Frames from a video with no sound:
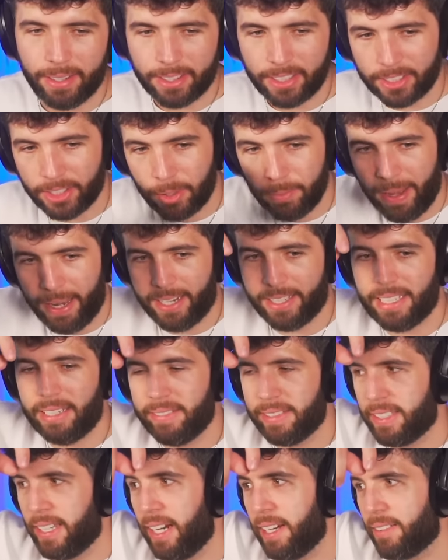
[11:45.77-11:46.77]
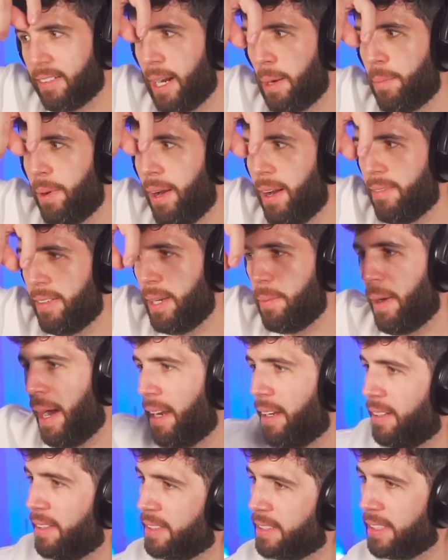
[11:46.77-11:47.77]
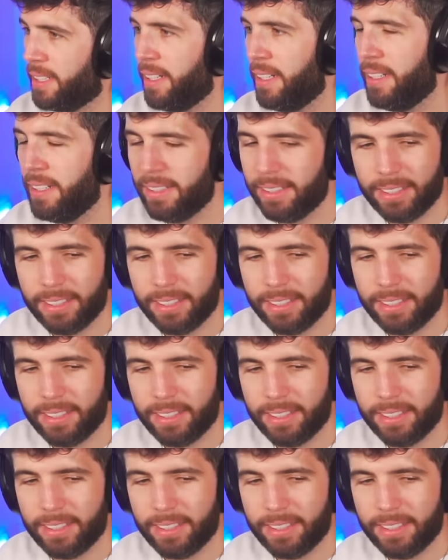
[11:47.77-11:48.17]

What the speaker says: because there's two magnets either side, right? Perfectly balanced.